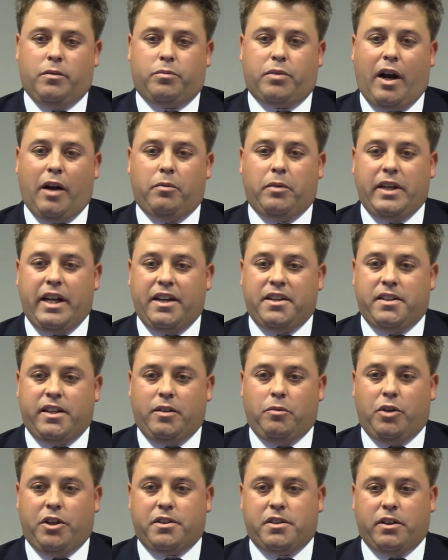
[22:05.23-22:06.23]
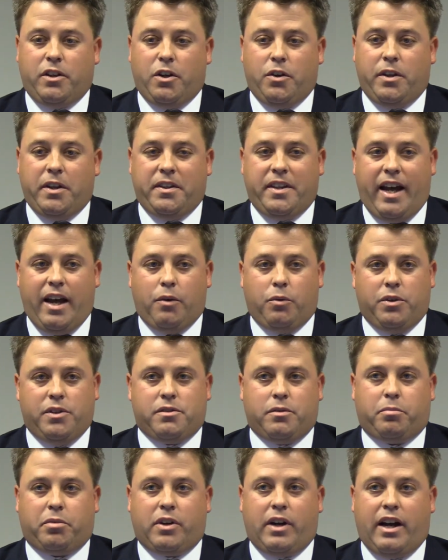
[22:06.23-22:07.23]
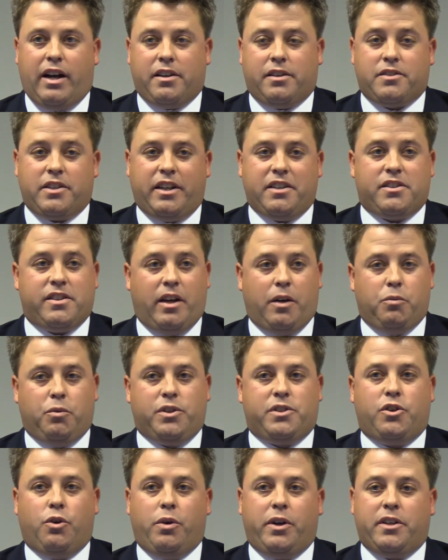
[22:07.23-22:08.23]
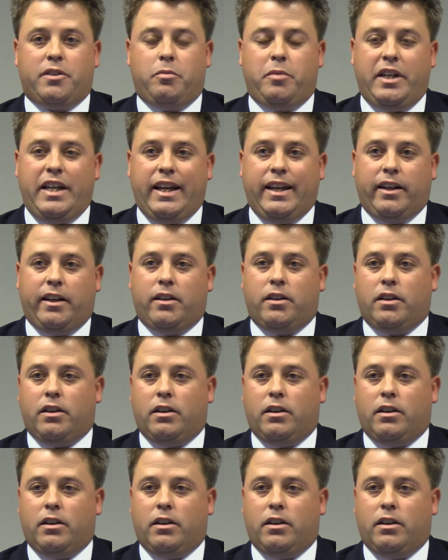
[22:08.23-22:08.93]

probably 18 months ago that that was a process that was going to begin.